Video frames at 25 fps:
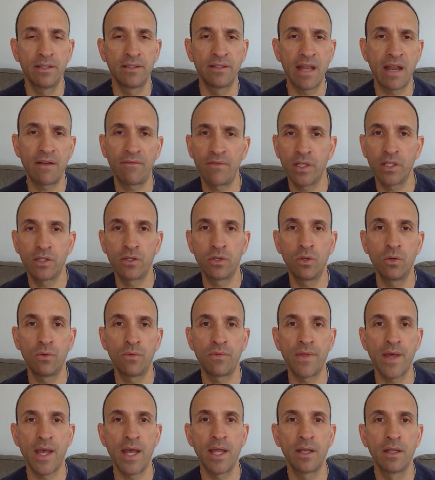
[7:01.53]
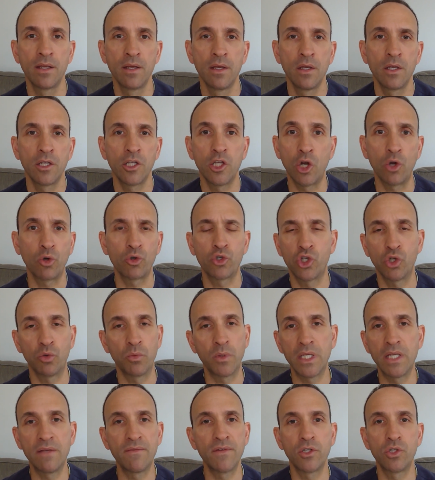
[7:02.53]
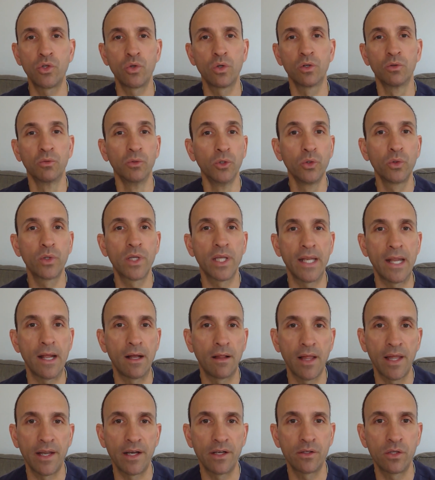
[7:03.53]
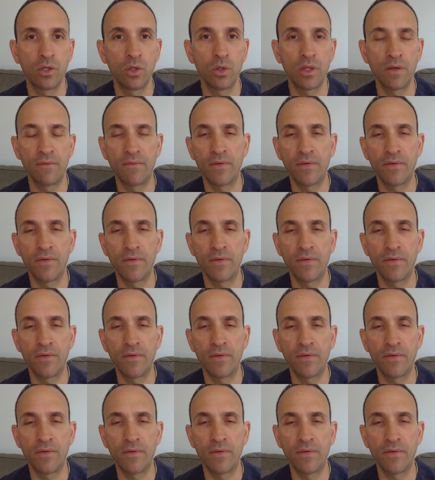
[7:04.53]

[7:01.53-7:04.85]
Is every tooth that, should we even do a root canal on a tooth?